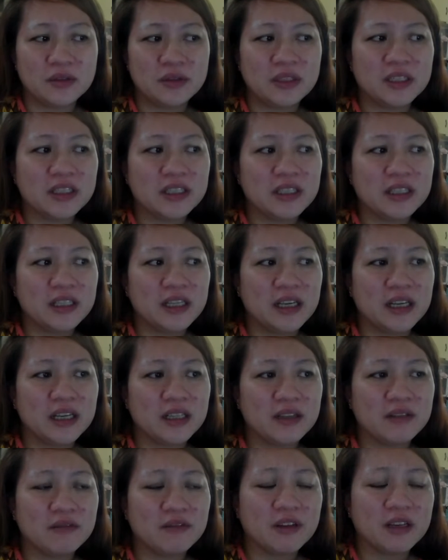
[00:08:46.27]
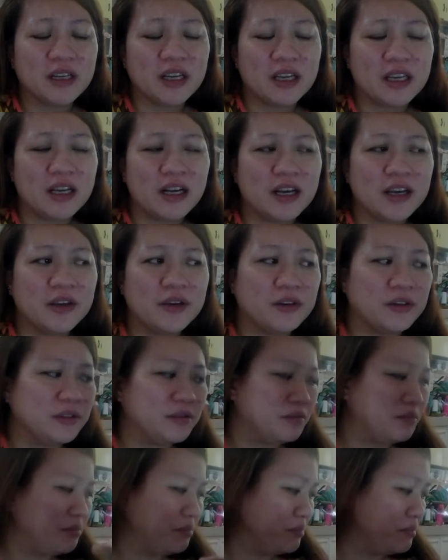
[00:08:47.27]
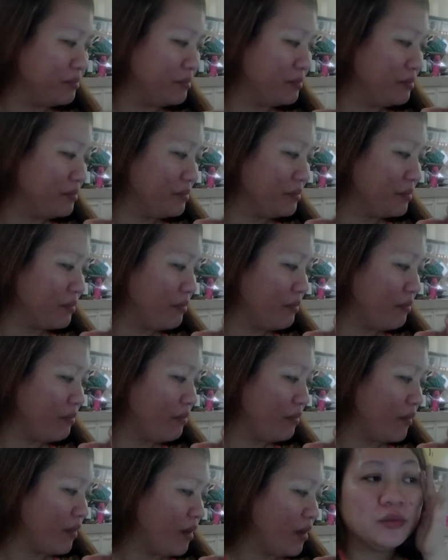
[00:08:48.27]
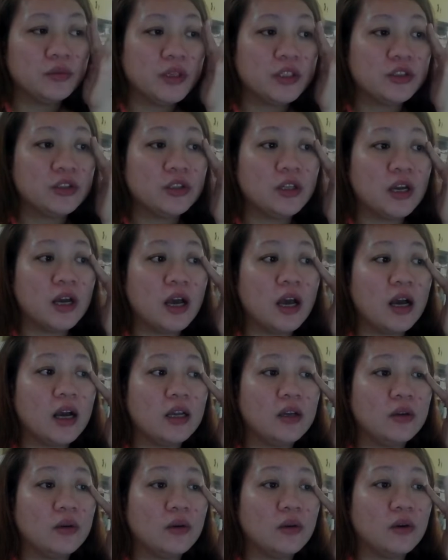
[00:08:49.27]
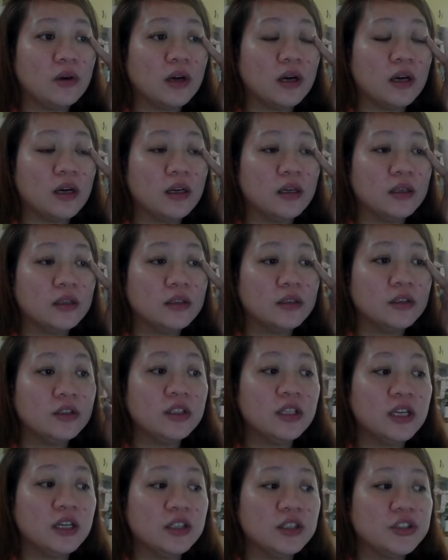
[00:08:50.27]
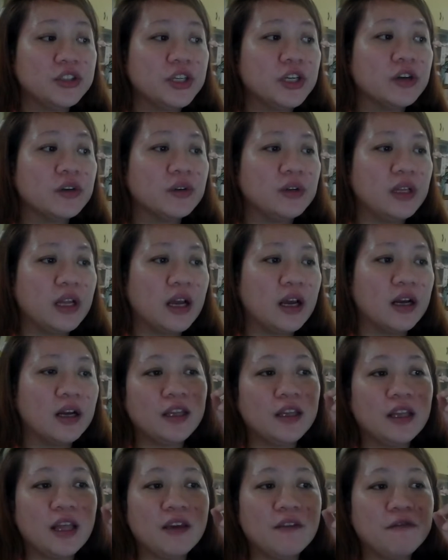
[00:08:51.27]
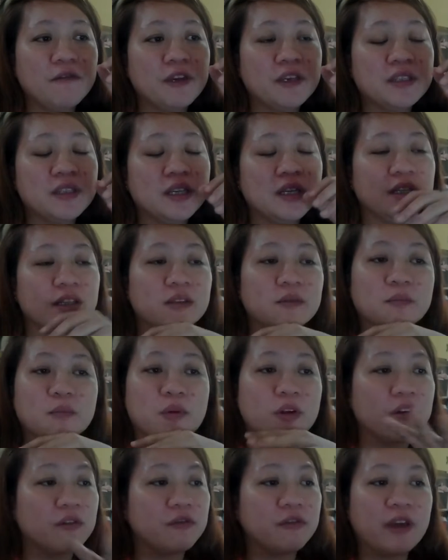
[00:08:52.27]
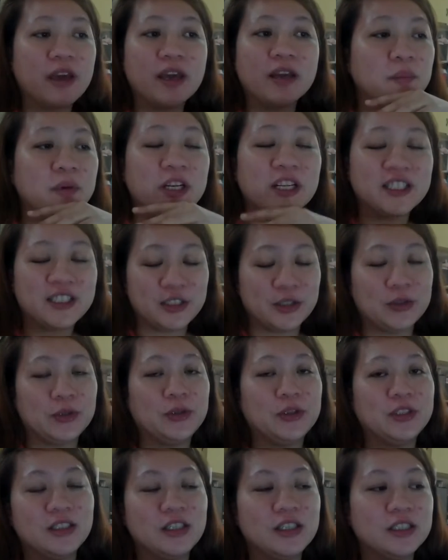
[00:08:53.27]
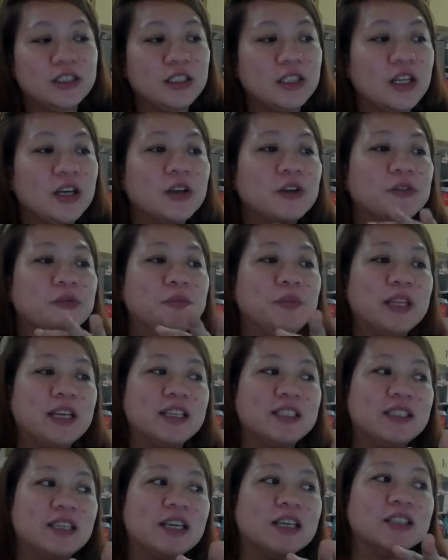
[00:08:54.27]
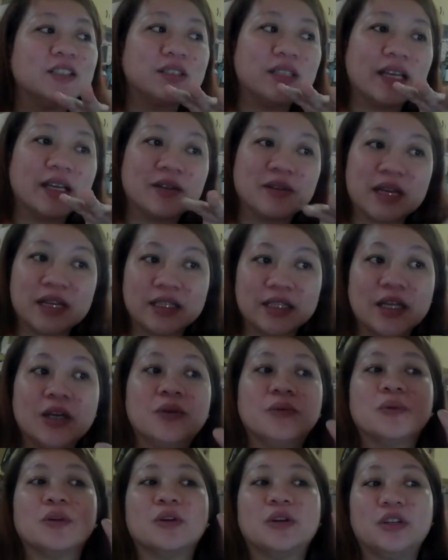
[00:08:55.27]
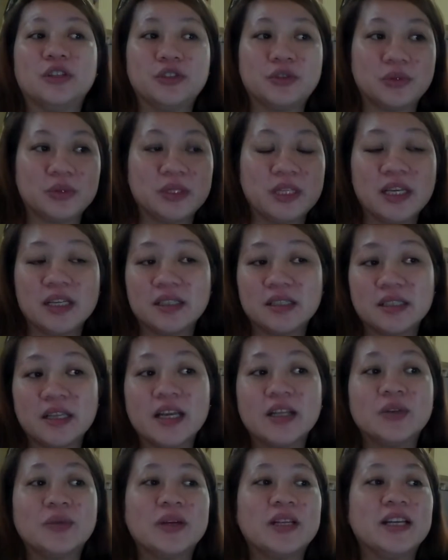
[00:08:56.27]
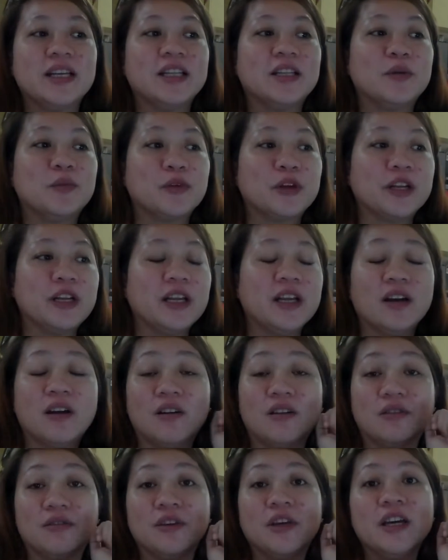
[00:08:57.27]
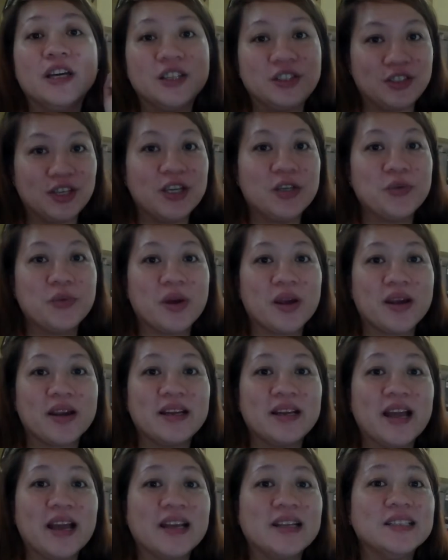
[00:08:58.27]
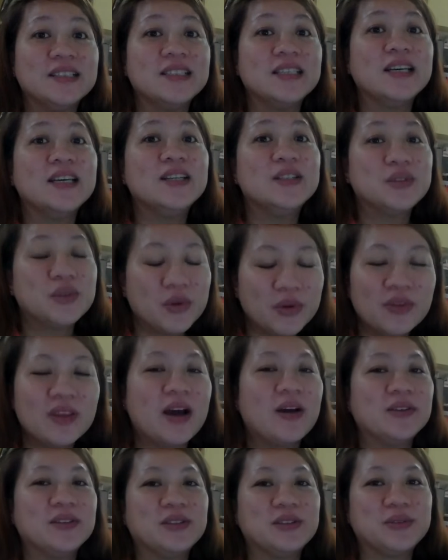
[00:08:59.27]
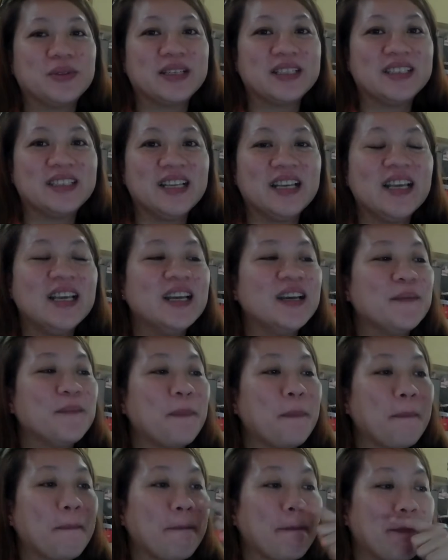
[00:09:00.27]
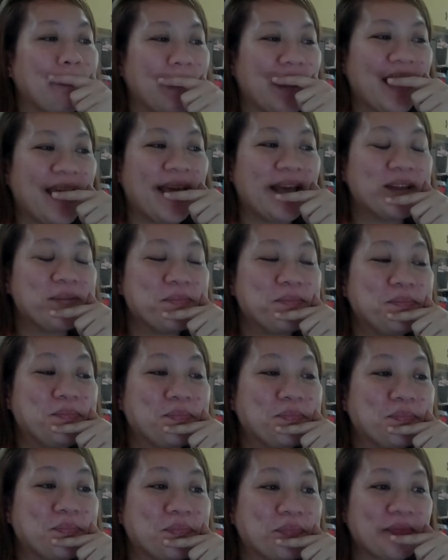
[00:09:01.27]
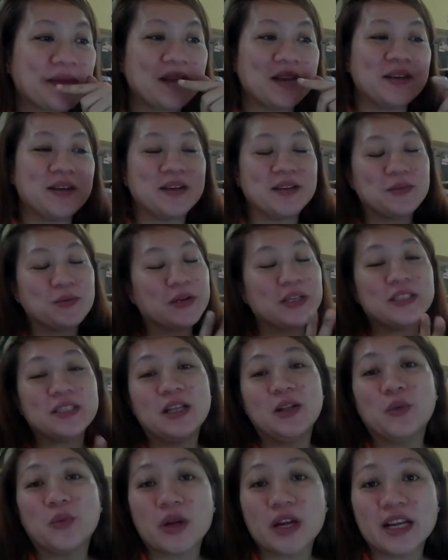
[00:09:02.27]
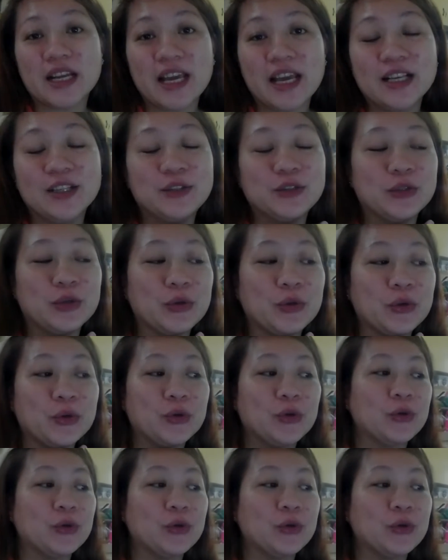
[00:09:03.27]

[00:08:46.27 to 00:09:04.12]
So nag-negative kagaya ngayon. Medyo nakakaloka. Yun lang, share ko lang. Life isn't perfect, but it's good. There's a lot of blessings. Like right now, we're on duty. It's 9:20 in the morning of January 9th, 2020. And we're still working, so...